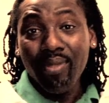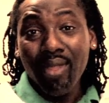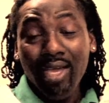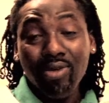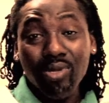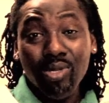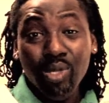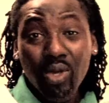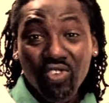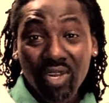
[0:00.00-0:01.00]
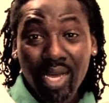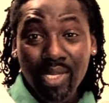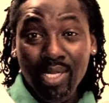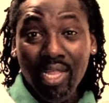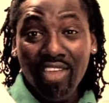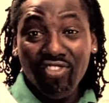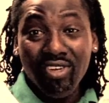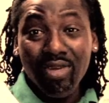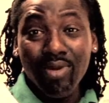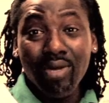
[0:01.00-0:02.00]
I couldn't socialize in
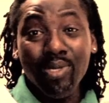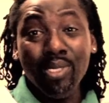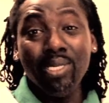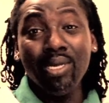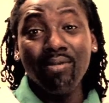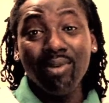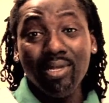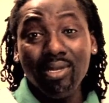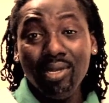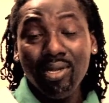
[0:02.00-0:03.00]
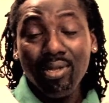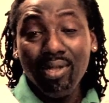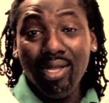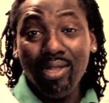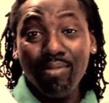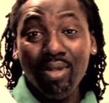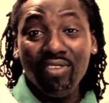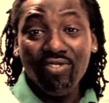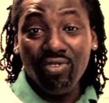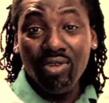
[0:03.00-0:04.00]
Nigeria, but I was determined that the
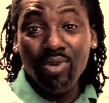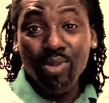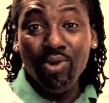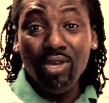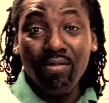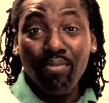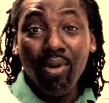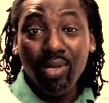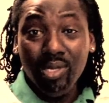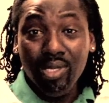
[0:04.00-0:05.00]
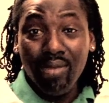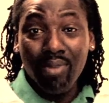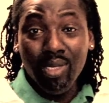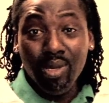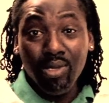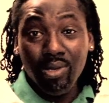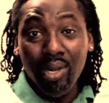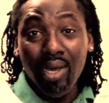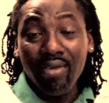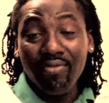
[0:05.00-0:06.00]
ministry was more important than my social
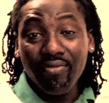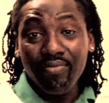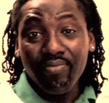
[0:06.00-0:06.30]
life.